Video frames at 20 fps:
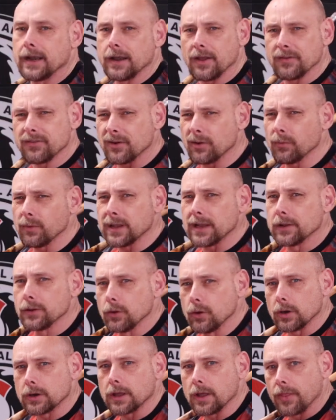it doesn't really
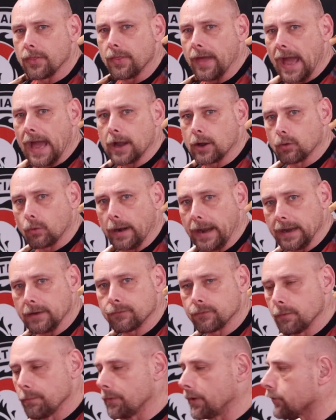look that great
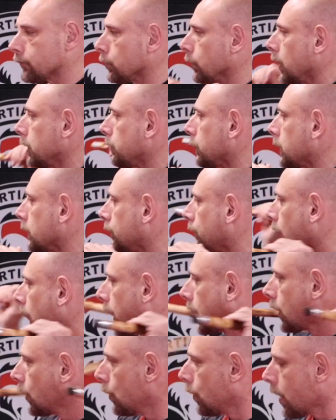from this one, but if
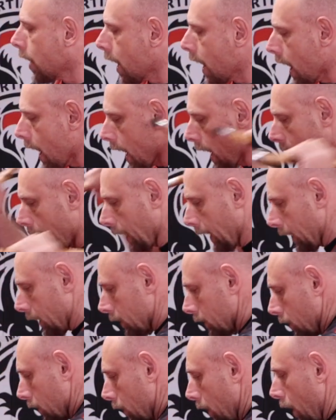I go
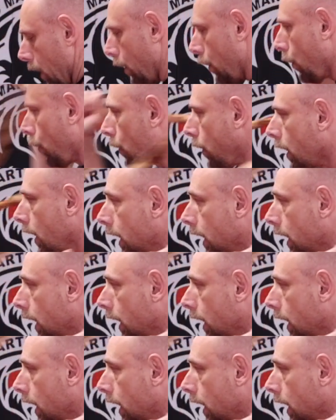high, low,